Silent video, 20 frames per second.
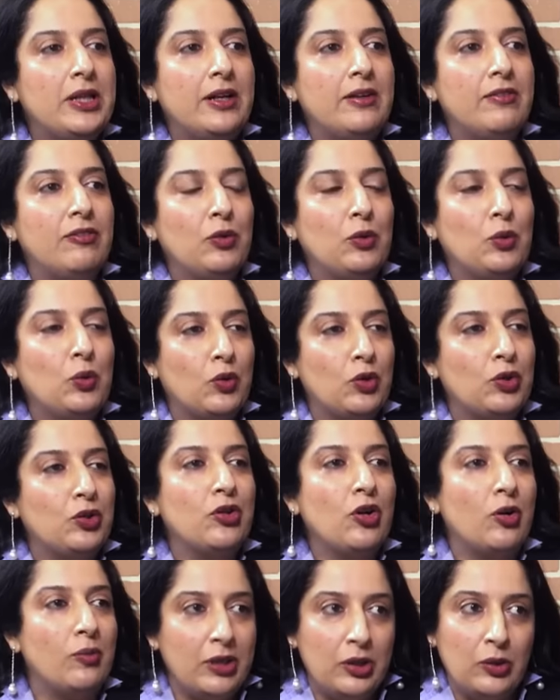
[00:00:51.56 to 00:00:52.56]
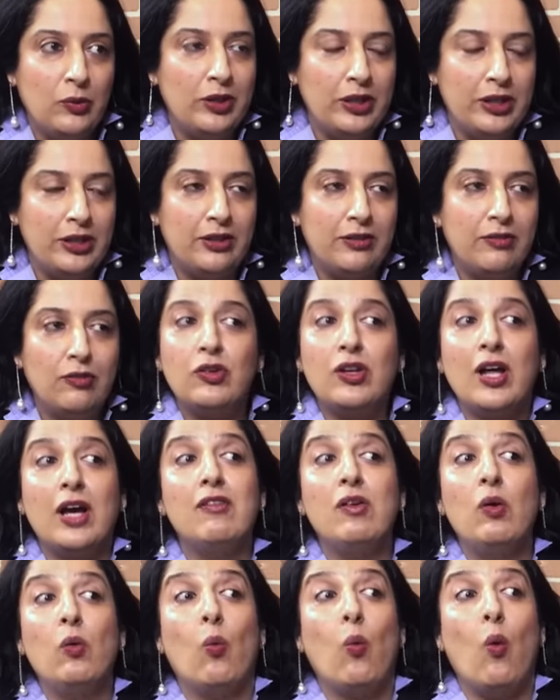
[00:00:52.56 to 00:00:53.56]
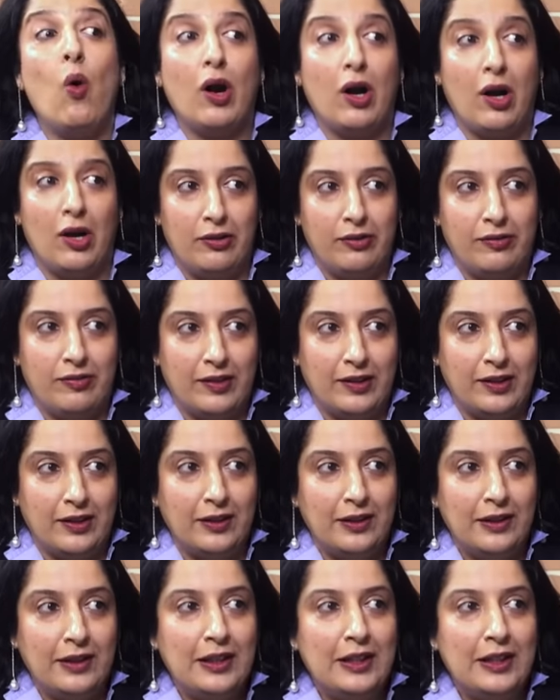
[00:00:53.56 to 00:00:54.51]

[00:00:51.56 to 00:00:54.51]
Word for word: that if you do what you normally do in interviews, I will walk out of here.